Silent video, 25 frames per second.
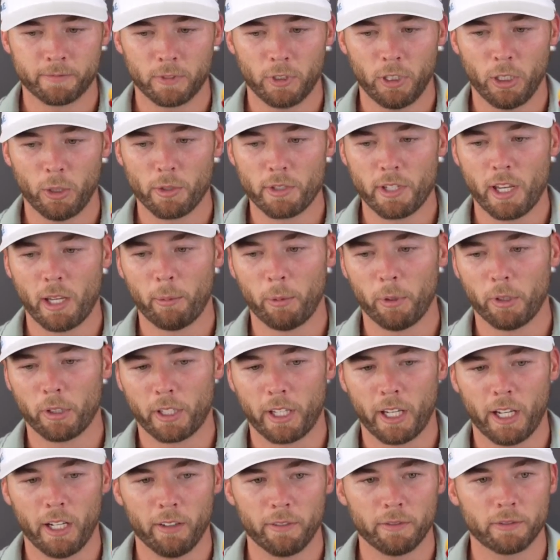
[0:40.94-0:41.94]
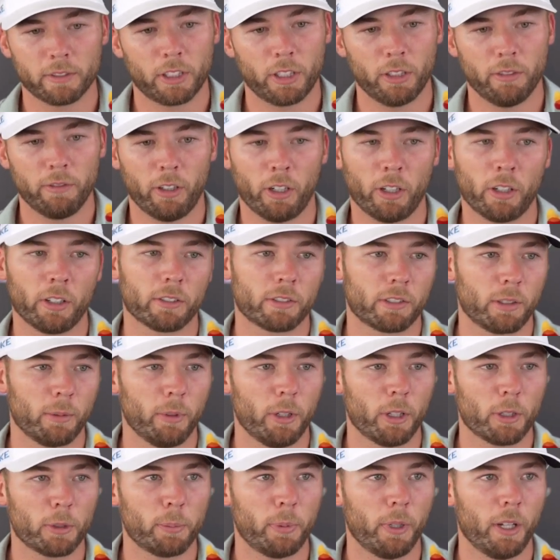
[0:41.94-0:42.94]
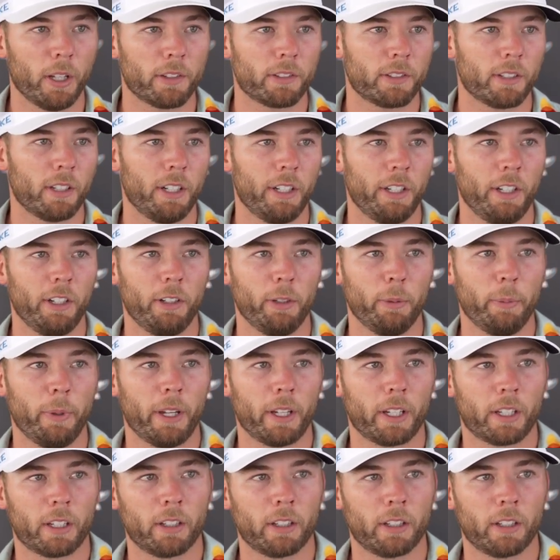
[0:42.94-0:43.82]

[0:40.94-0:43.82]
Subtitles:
know, was able to kind of convert some of those putts that I needed to make.